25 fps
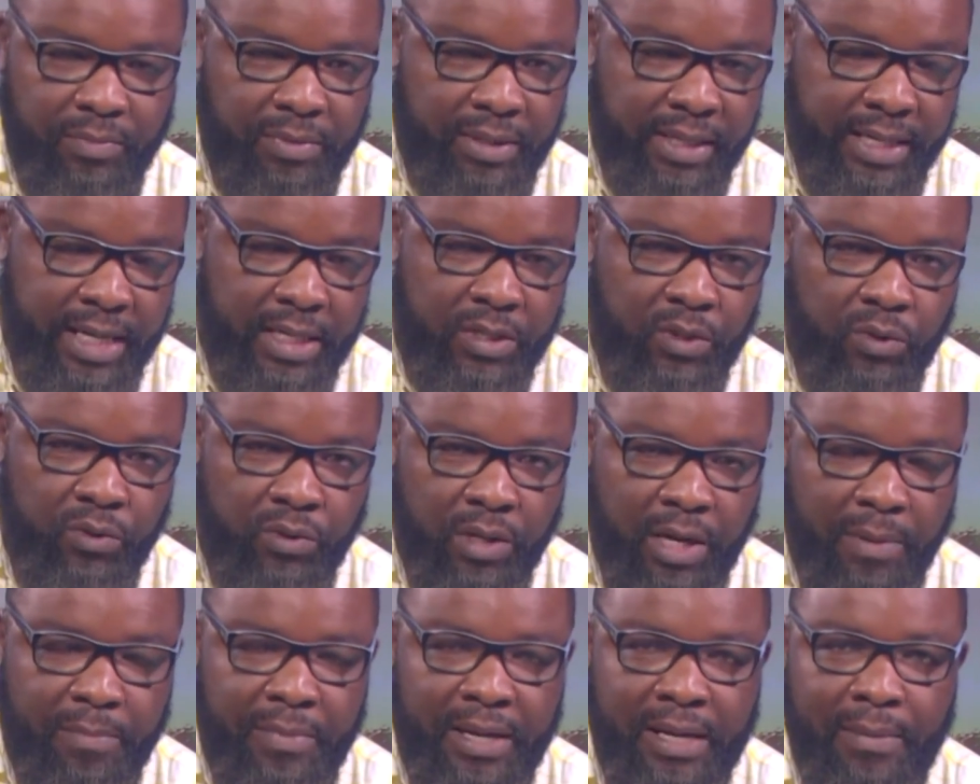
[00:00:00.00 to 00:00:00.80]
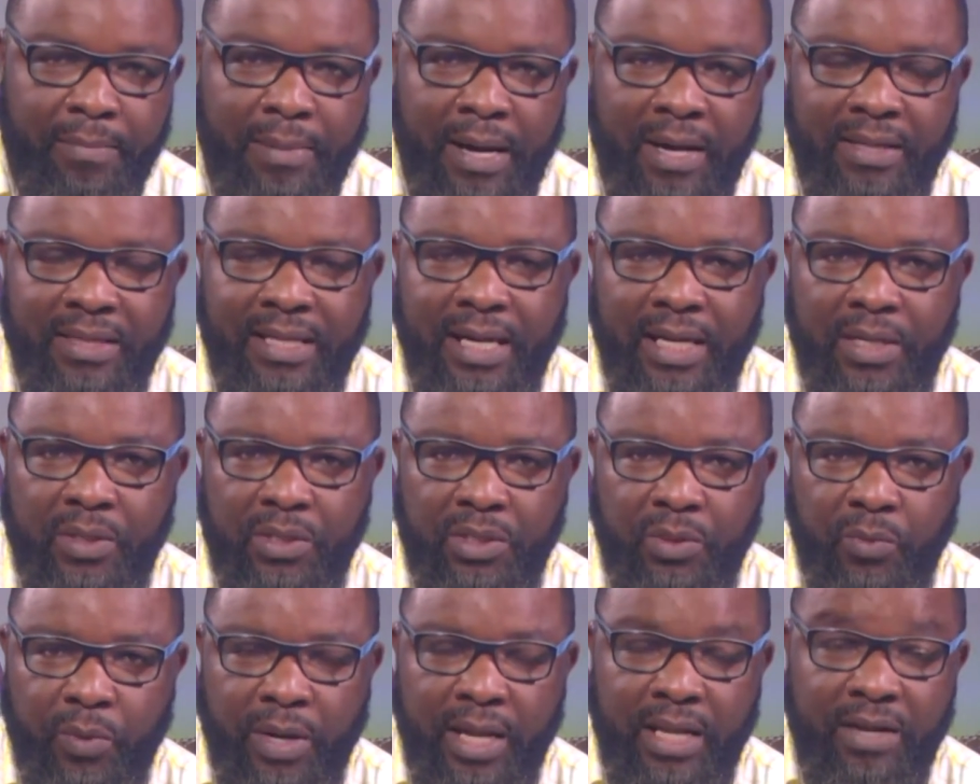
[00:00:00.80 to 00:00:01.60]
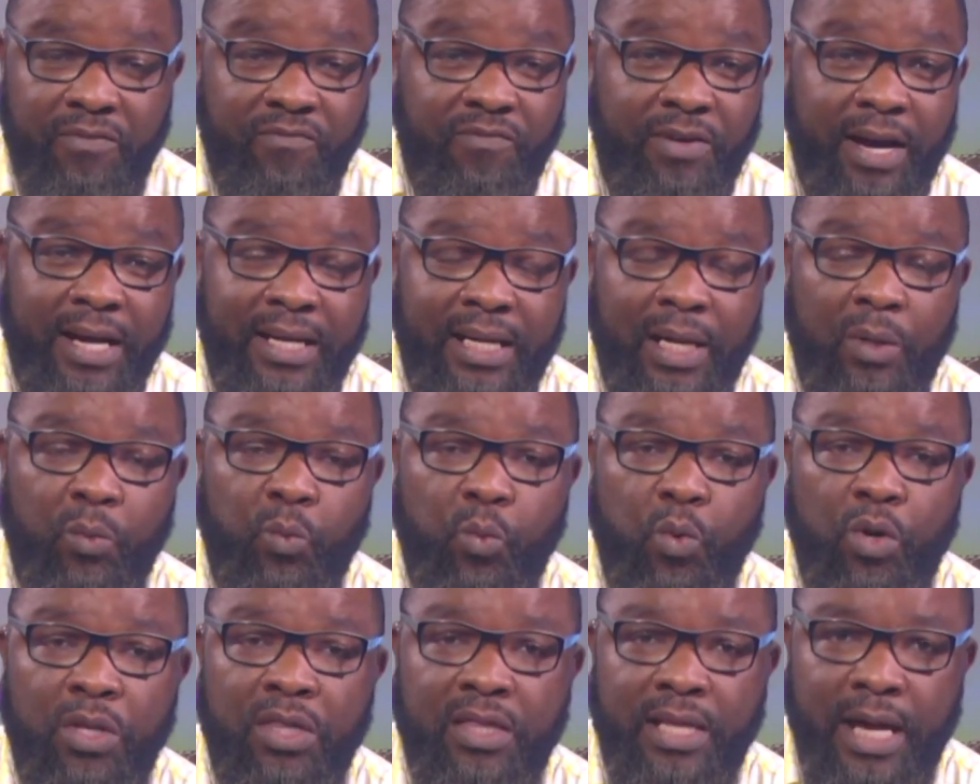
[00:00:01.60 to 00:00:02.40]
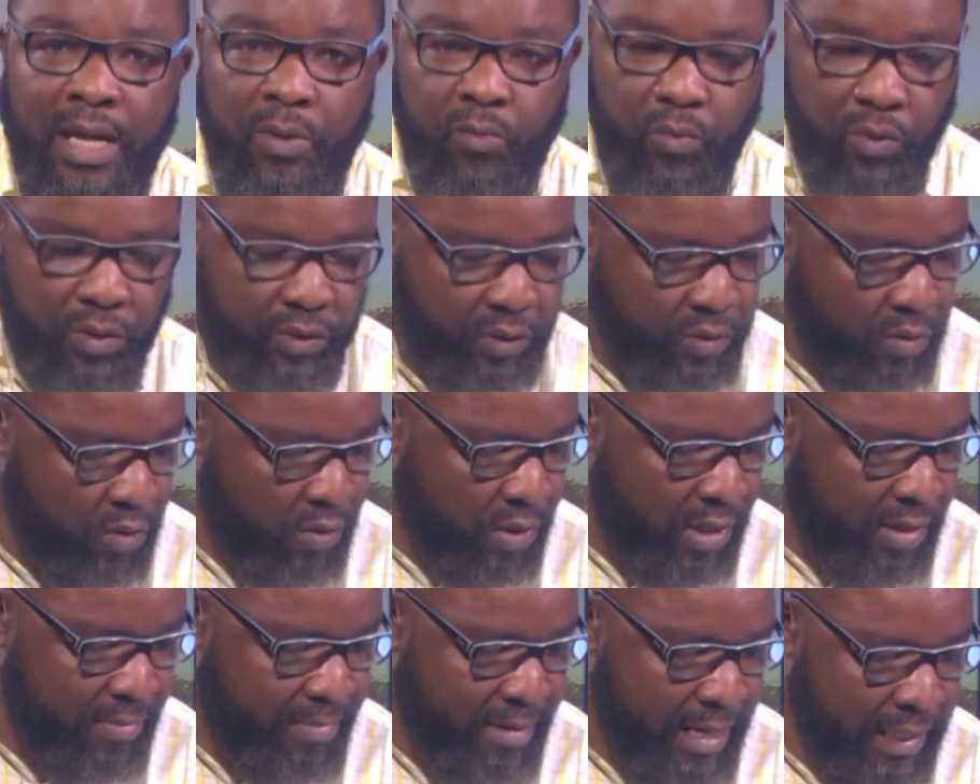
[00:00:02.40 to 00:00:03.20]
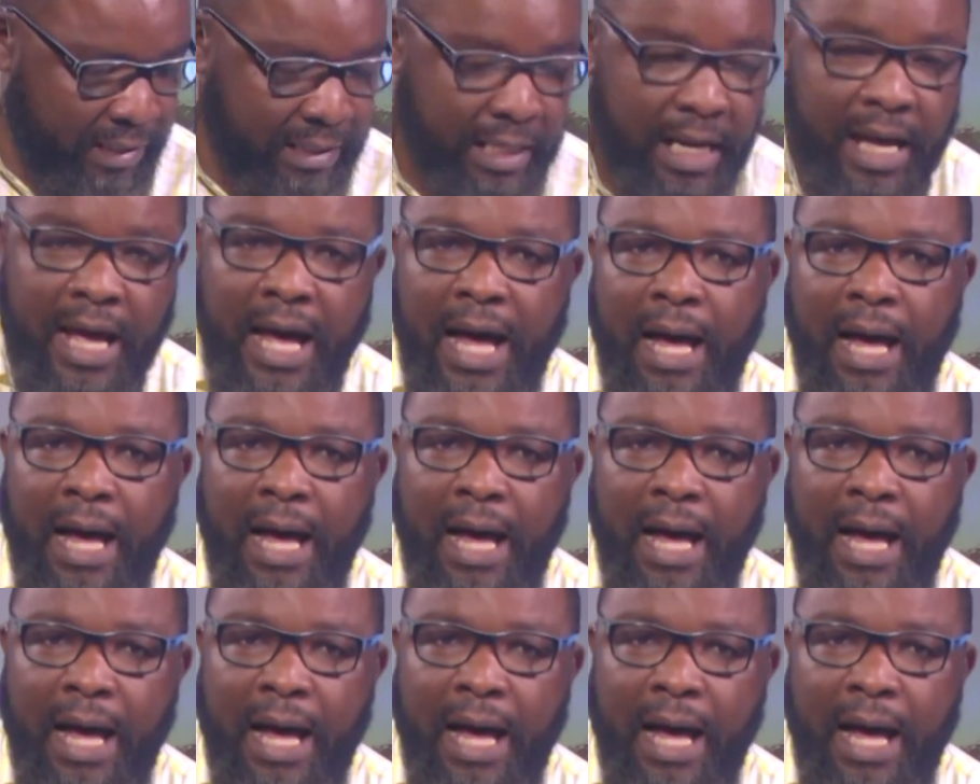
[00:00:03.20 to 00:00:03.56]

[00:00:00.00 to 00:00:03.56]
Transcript: We'll get to talk a bit about that as well and find out what that was all about.